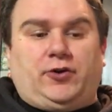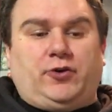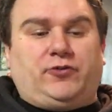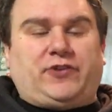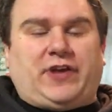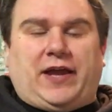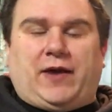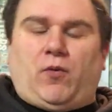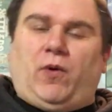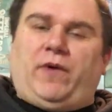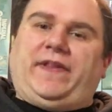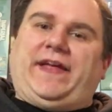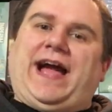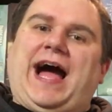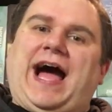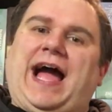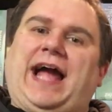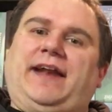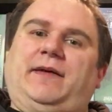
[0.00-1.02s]
you take one of
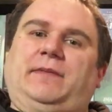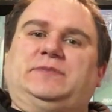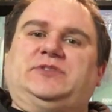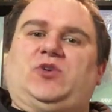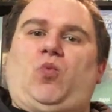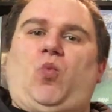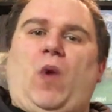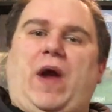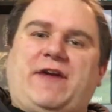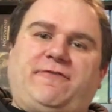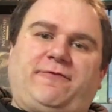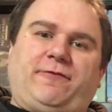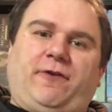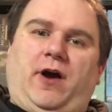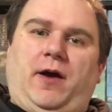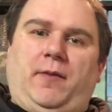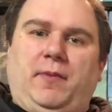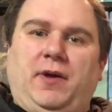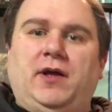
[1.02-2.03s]
the items away
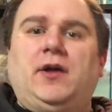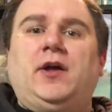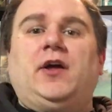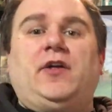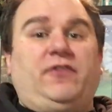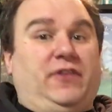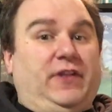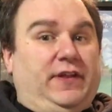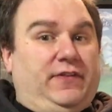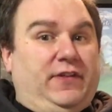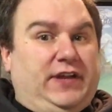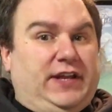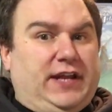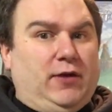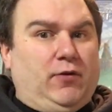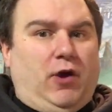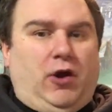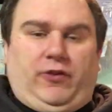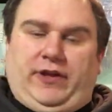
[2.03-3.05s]
from the
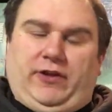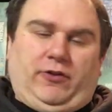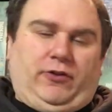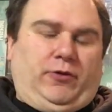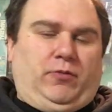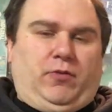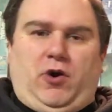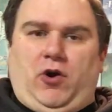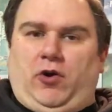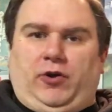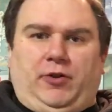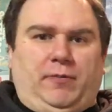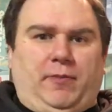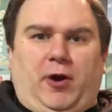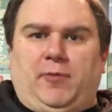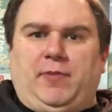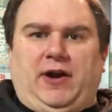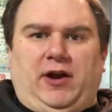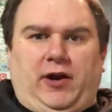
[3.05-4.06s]
hero, either the rogue or the
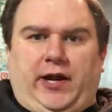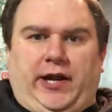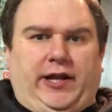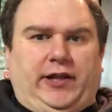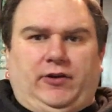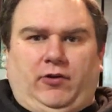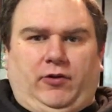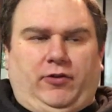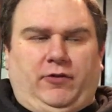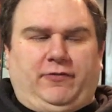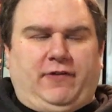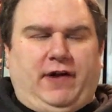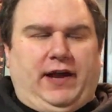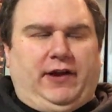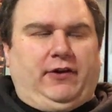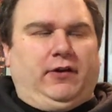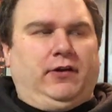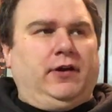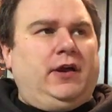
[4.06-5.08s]
barbarian or the
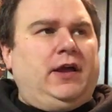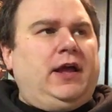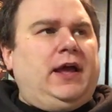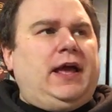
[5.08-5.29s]
fighter.